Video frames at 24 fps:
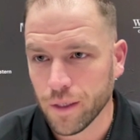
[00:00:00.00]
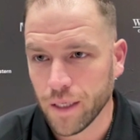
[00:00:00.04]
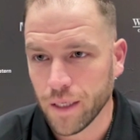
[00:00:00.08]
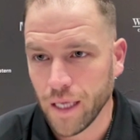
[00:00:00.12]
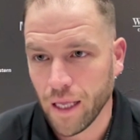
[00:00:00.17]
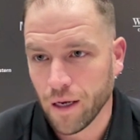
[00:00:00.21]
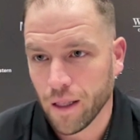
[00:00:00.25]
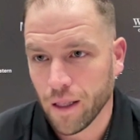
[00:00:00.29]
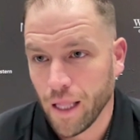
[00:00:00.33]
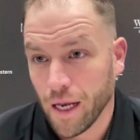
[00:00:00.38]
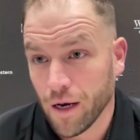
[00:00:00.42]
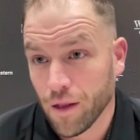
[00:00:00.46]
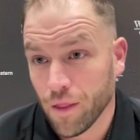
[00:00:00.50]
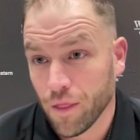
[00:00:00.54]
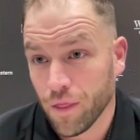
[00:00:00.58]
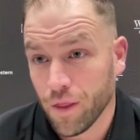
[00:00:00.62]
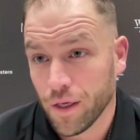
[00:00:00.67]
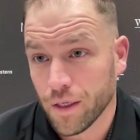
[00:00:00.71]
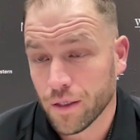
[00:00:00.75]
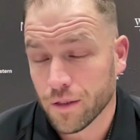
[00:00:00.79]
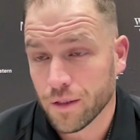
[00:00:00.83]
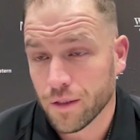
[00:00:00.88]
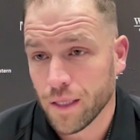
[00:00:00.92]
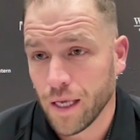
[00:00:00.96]
Again, a lot of
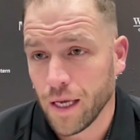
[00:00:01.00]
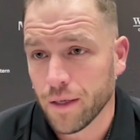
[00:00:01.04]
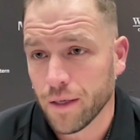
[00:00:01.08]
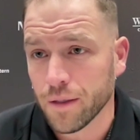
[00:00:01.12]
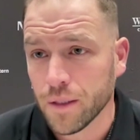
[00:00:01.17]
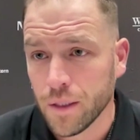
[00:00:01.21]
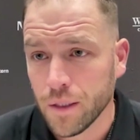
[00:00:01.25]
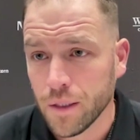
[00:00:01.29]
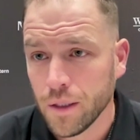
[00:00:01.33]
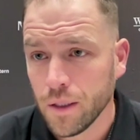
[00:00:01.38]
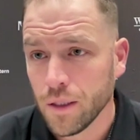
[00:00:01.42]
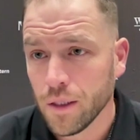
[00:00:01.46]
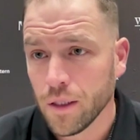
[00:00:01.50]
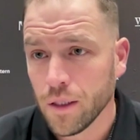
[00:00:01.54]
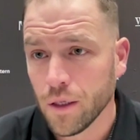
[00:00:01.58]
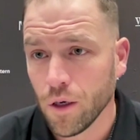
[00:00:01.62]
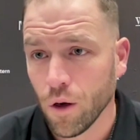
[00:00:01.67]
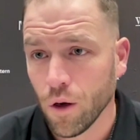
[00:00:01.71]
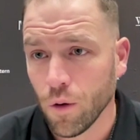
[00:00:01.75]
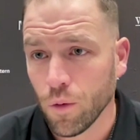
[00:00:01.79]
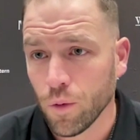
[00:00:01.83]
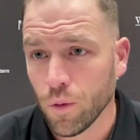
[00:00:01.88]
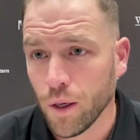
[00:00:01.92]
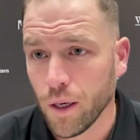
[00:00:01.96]
things that, you
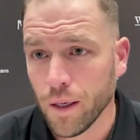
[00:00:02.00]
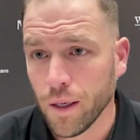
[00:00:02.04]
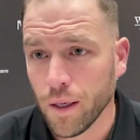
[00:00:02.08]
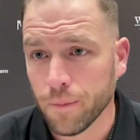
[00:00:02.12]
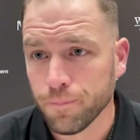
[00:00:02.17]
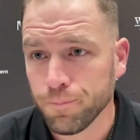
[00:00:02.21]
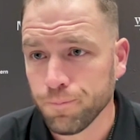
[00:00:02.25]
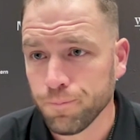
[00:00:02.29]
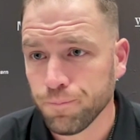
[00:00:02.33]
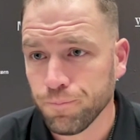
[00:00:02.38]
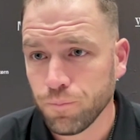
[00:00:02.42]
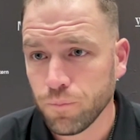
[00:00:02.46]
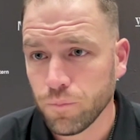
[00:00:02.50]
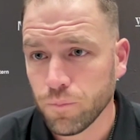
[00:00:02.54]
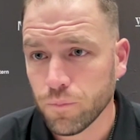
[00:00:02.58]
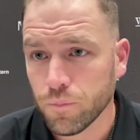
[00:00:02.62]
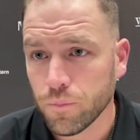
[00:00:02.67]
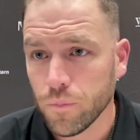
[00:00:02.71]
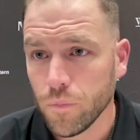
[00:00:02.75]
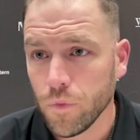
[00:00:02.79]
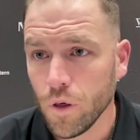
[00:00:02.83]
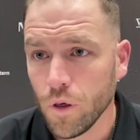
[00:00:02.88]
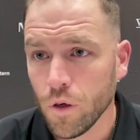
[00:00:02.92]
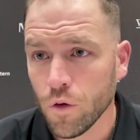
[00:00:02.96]
know,
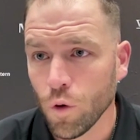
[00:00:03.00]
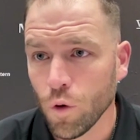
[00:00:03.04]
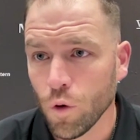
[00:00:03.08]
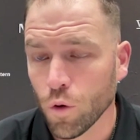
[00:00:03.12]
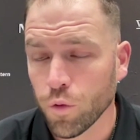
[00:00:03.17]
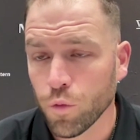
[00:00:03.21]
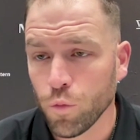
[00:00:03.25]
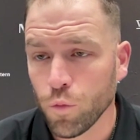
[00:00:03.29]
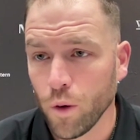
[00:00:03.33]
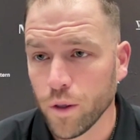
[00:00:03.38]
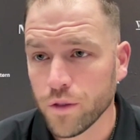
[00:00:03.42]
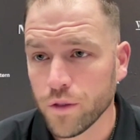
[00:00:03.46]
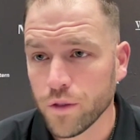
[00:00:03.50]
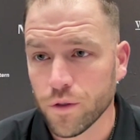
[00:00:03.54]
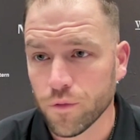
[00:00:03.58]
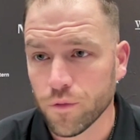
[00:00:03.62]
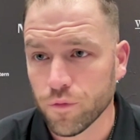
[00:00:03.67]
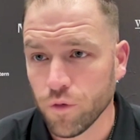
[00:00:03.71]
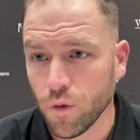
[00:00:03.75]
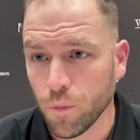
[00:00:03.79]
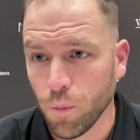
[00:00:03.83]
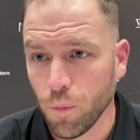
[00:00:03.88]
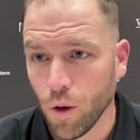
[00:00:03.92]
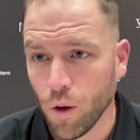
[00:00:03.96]
Northwestern
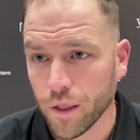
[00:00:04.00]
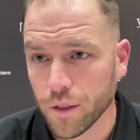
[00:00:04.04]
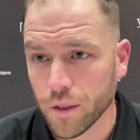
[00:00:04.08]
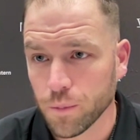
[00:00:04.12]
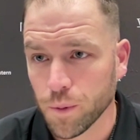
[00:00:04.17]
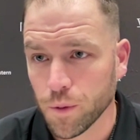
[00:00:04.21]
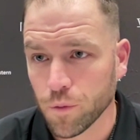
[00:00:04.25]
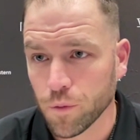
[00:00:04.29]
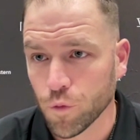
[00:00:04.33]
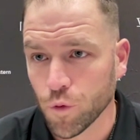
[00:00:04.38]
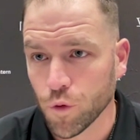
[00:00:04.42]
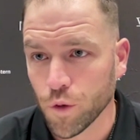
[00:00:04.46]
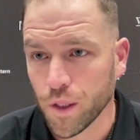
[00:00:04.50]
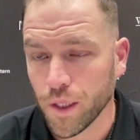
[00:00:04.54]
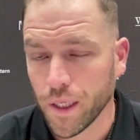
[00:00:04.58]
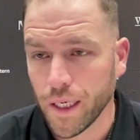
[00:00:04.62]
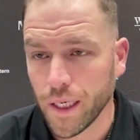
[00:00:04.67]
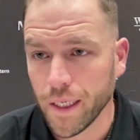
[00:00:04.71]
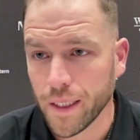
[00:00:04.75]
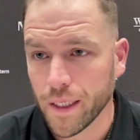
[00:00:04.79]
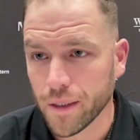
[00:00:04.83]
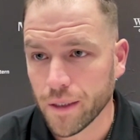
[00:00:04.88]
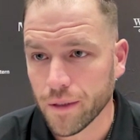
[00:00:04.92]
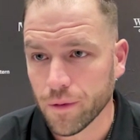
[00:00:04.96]
football has been rooted
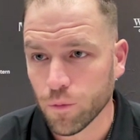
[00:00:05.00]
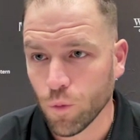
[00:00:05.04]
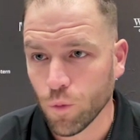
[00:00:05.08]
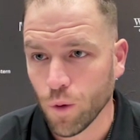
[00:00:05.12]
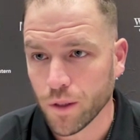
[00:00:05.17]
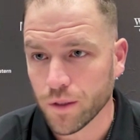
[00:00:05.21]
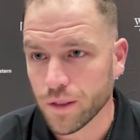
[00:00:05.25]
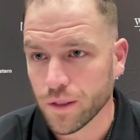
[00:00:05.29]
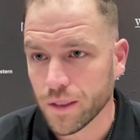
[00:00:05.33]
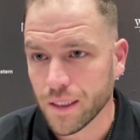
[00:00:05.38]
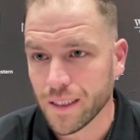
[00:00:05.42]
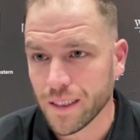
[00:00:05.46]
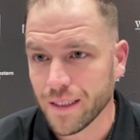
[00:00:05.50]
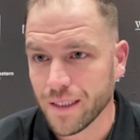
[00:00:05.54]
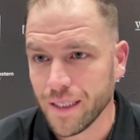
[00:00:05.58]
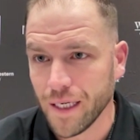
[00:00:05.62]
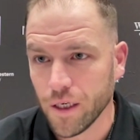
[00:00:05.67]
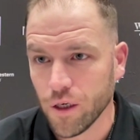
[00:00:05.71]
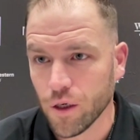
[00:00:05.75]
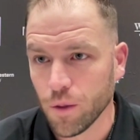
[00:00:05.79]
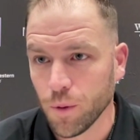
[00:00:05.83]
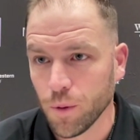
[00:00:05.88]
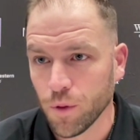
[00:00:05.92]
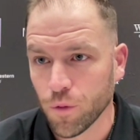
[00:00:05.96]
in and wants to
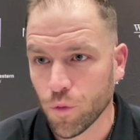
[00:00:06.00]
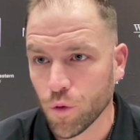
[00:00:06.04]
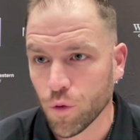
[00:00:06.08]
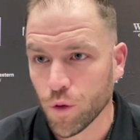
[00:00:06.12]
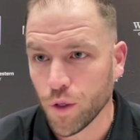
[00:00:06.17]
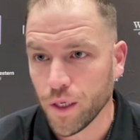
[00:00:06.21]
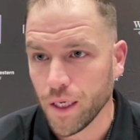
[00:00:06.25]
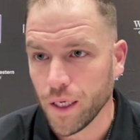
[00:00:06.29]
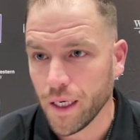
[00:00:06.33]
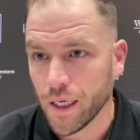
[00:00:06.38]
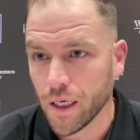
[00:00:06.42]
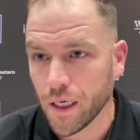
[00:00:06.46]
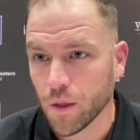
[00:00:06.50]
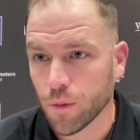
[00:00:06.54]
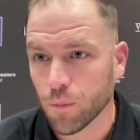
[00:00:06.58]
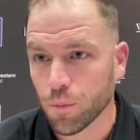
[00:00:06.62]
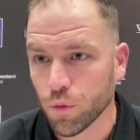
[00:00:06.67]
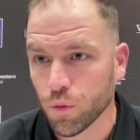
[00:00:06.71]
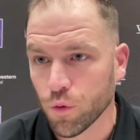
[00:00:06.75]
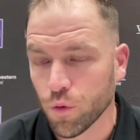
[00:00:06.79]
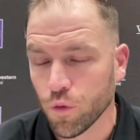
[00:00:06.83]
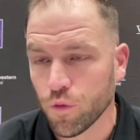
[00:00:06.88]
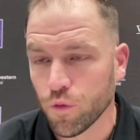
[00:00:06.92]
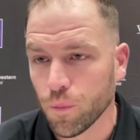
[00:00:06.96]
continue to be rooted in and
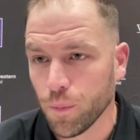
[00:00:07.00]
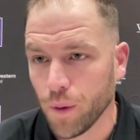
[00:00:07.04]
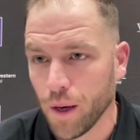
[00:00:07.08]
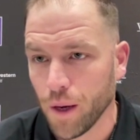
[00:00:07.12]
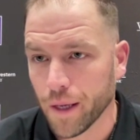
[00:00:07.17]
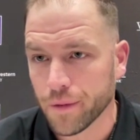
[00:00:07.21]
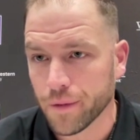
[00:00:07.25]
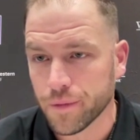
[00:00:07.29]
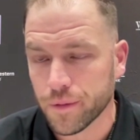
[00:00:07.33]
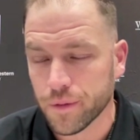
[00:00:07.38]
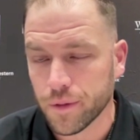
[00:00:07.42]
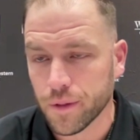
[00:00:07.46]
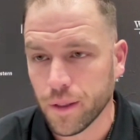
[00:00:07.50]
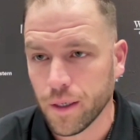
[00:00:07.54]
improve upon.